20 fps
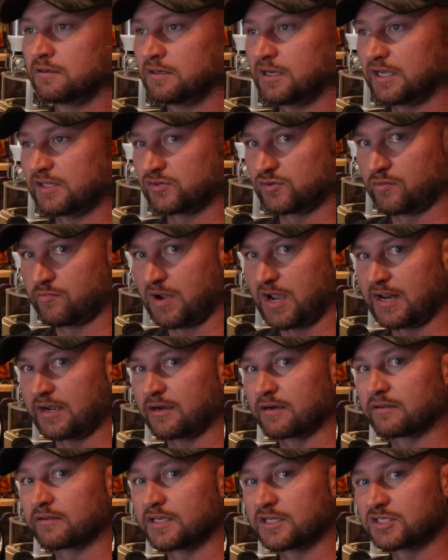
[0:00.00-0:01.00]
as a
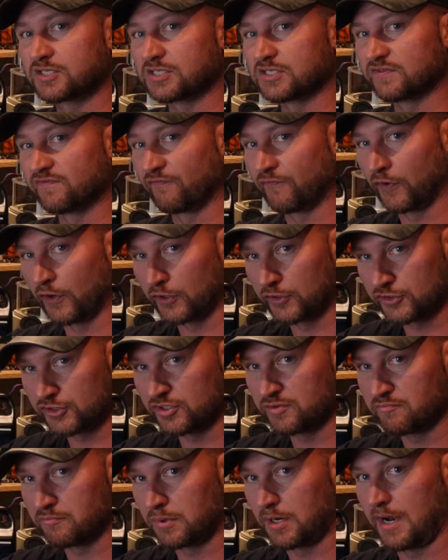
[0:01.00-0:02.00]
reminder, this is
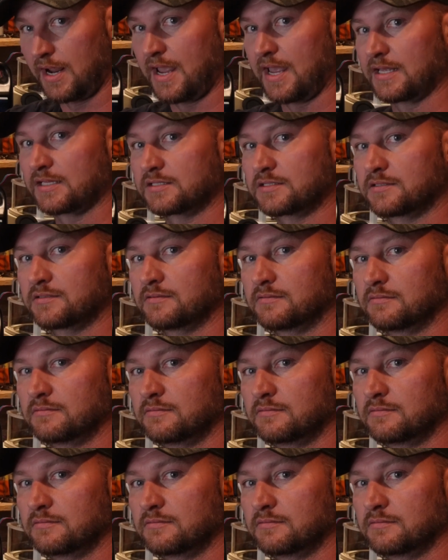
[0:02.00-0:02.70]
virgin brass.